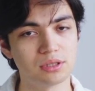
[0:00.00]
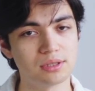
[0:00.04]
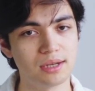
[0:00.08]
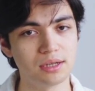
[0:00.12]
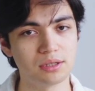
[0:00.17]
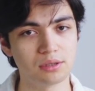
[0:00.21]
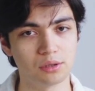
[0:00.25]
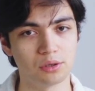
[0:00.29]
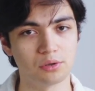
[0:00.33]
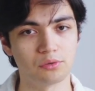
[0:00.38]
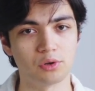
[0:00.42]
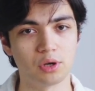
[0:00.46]

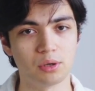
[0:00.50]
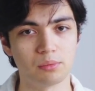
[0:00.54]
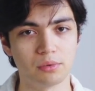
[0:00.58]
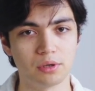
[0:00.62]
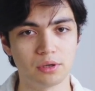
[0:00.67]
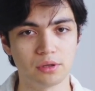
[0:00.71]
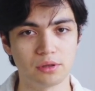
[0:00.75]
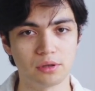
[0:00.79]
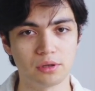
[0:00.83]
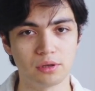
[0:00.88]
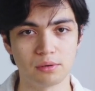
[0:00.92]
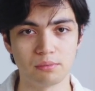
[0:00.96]
gentle
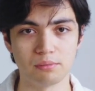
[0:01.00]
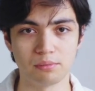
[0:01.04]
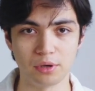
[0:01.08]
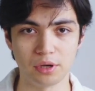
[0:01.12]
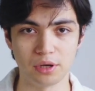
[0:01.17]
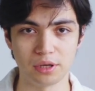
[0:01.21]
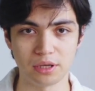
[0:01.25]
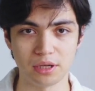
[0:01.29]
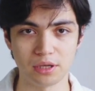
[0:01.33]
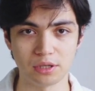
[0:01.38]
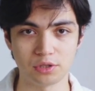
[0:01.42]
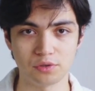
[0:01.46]
aroma than
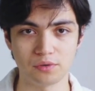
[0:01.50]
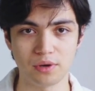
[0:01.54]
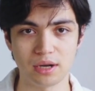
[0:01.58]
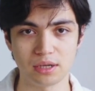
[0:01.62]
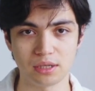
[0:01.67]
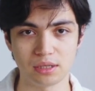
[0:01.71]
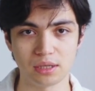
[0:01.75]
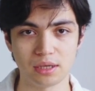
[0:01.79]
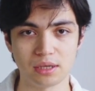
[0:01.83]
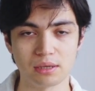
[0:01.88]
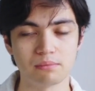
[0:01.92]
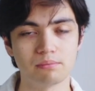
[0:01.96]
burning it
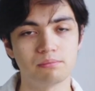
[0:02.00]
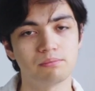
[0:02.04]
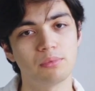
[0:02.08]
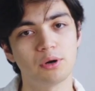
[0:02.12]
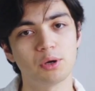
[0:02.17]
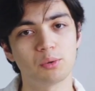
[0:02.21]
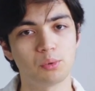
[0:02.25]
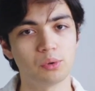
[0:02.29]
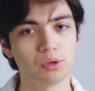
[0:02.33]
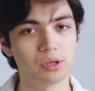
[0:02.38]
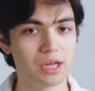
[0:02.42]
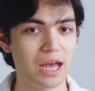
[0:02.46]
directly,
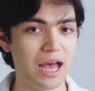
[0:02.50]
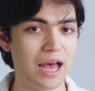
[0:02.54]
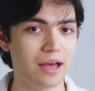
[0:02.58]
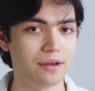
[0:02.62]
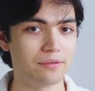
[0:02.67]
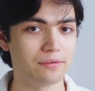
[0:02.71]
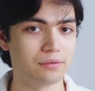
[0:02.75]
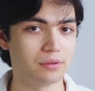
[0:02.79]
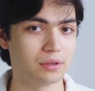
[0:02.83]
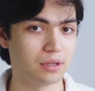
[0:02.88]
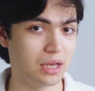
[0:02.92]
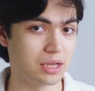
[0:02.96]
but will
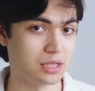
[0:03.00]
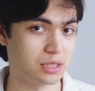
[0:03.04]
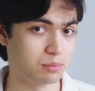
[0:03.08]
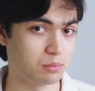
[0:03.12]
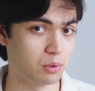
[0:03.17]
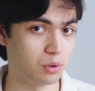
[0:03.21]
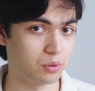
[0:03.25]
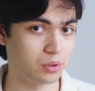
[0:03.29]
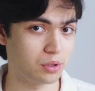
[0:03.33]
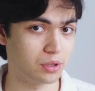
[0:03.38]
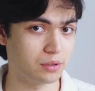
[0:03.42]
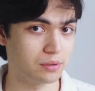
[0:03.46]
have less
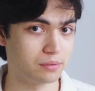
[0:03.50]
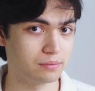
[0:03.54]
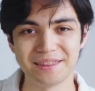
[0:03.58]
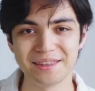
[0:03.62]
smoke.